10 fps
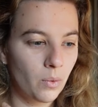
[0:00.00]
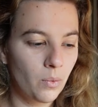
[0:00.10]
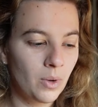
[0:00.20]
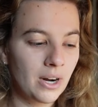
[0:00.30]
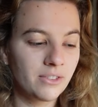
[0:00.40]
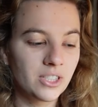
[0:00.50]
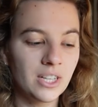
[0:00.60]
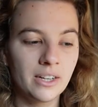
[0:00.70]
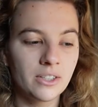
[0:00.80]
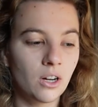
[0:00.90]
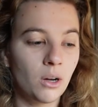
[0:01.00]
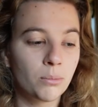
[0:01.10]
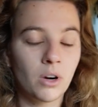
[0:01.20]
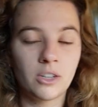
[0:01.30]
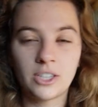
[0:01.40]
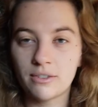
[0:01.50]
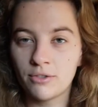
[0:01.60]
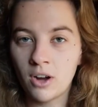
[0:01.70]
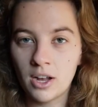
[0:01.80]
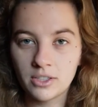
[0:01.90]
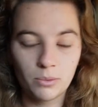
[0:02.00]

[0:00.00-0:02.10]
what I've decided to call Project Frost,